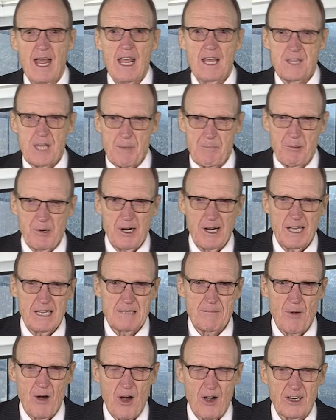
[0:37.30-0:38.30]
They put it on the
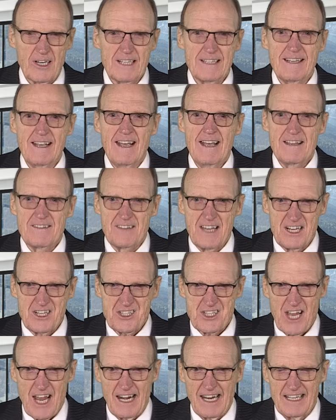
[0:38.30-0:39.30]
market, they
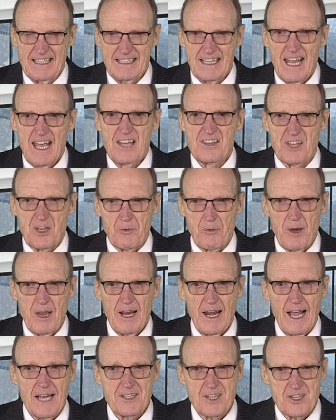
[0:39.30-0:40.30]
sell it, they
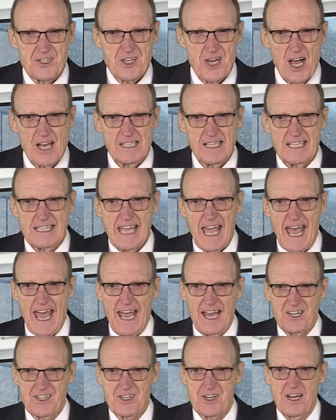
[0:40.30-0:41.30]
realize a chunk of
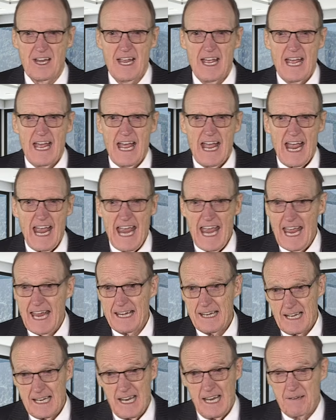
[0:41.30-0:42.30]
cash, and
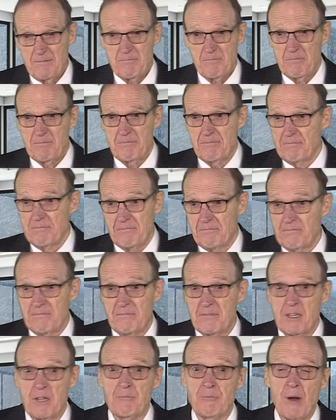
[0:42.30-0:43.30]

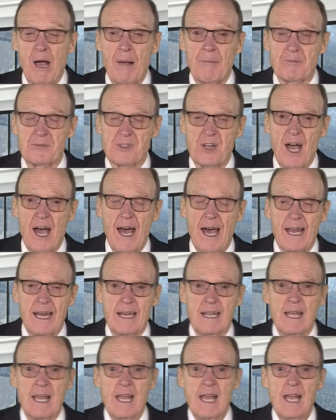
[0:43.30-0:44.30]
the problem's gone.
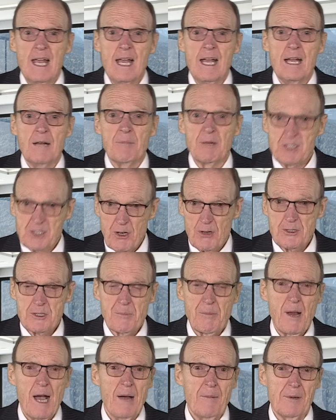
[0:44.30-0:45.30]
But so is the
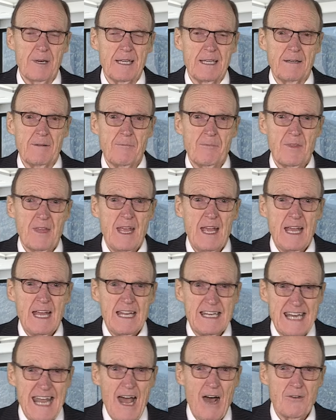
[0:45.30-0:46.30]
property.
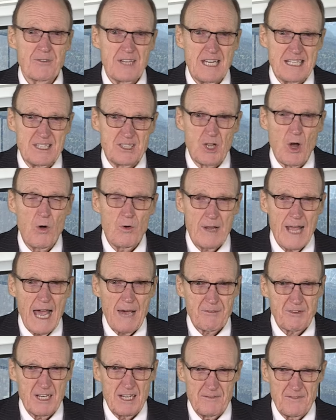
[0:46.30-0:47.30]
Now they don't
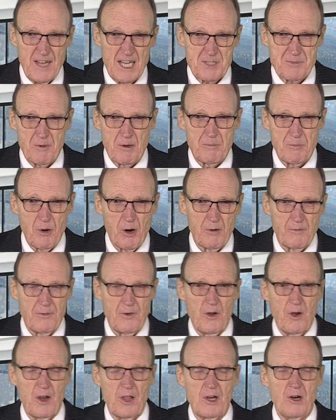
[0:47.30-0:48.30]
have an investment
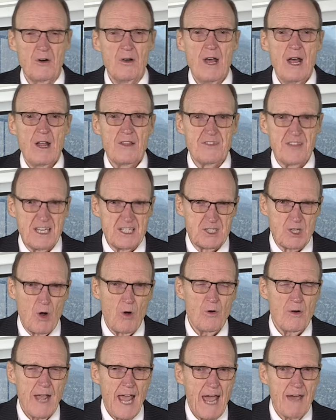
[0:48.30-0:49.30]
portfolio. They
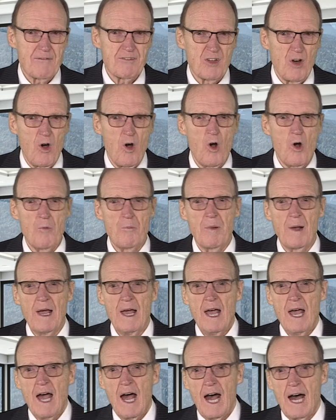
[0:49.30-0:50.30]
don't have the hope
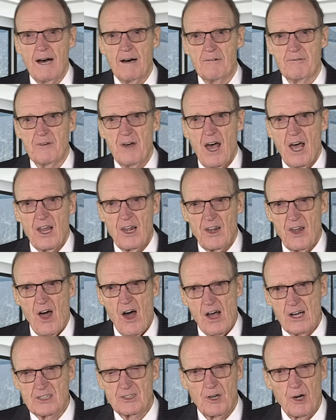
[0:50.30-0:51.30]
of
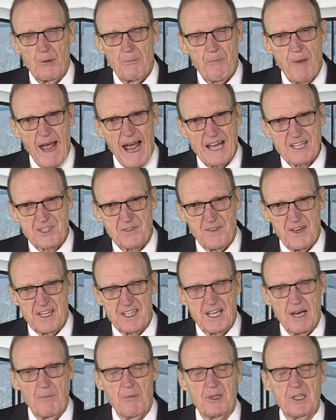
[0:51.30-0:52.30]
long-term passive
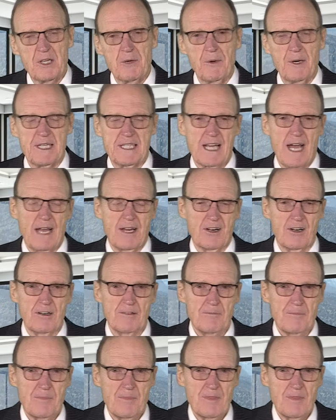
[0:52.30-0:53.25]
income when they retire.